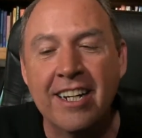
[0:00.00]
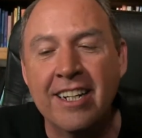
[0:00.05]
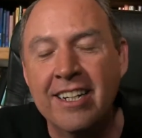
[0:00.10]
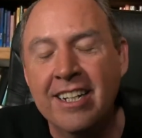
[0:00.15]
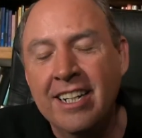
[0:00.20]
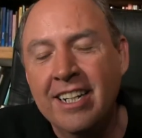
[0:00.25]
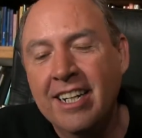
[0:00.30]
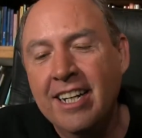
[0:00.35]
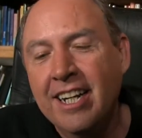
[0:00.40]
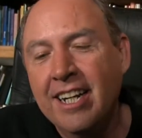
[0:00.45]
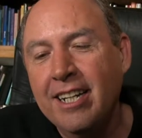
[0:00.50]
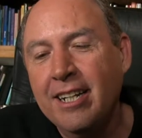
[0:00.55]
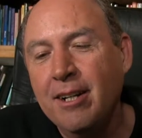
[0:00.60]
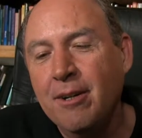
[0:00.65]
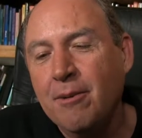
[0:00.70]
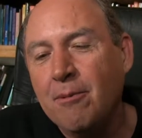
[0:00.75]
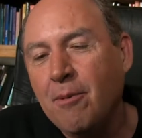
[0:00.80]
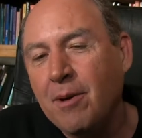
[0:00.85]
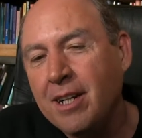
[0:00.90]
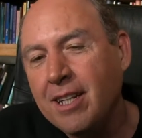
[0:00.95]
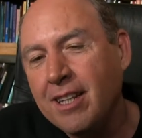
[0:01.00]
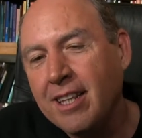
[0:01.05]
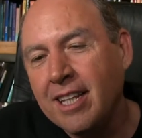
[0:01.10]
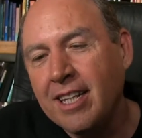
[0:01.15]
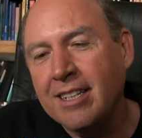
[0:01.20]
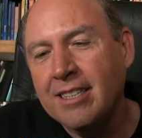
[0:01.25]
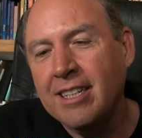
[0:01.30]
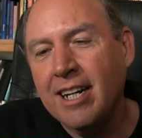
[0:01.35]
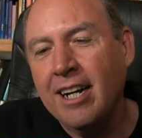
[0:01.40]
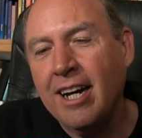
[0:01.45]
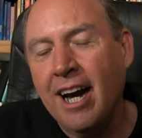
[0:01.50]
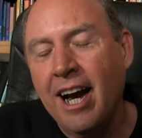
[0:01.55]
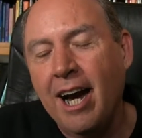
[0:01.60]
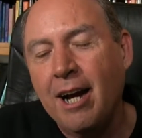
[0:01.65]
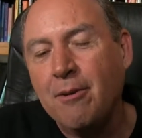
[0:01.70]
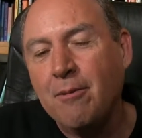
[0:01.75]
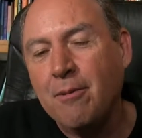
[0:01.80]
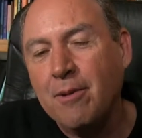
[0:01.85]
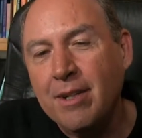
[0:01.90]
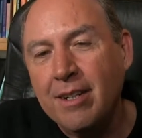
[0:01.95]
And, and one of the things I, I
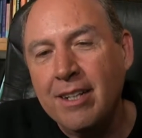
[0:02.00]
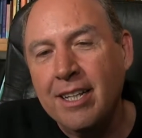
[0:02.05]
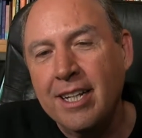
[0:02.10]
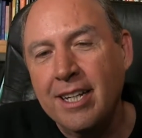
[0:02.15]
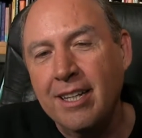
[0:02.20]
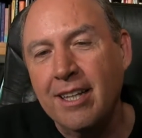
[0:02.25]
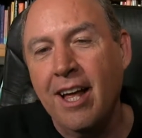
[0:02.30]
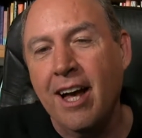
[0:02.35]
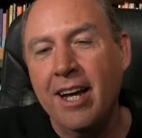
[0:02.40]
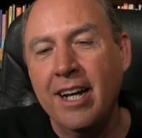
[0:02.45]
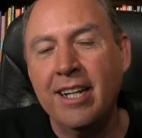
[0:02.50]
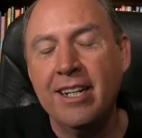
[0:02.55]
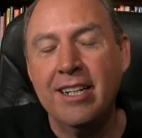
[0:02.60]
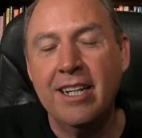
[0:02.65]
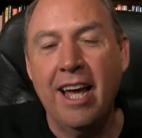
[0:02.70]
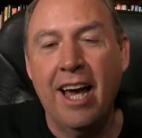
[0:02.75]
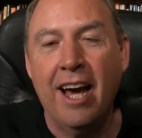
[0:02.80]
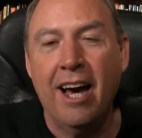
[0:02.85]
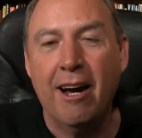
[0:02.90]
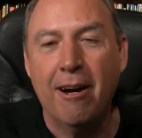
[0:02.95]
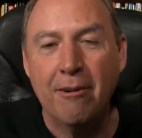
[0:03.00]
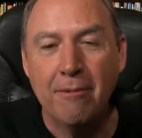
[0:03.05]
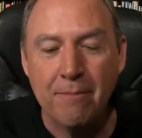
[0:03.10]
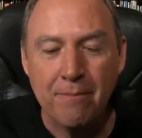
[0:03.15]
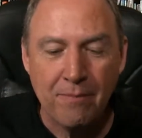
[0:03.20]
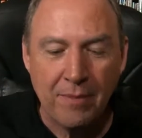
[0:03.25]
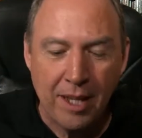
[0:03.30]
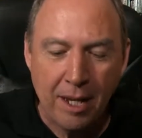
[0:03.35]
really like now,